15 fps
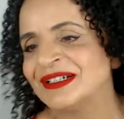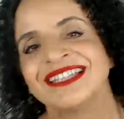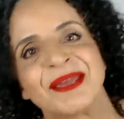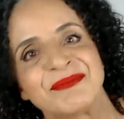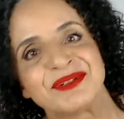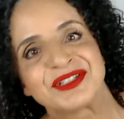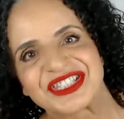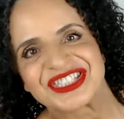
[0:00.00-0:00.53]

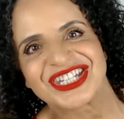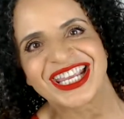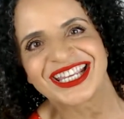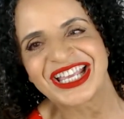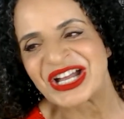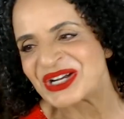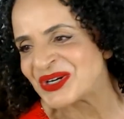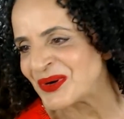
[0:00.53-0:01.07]
Let me just
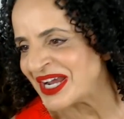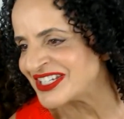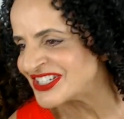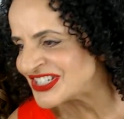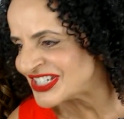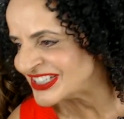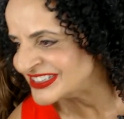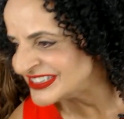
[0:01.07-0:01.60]
check our
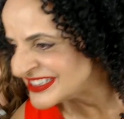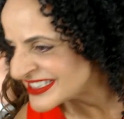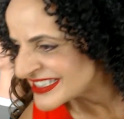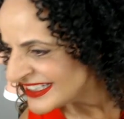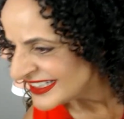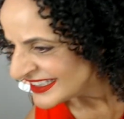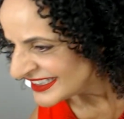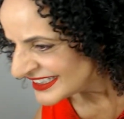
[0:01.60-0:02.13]

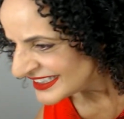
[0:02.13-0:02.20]
questions.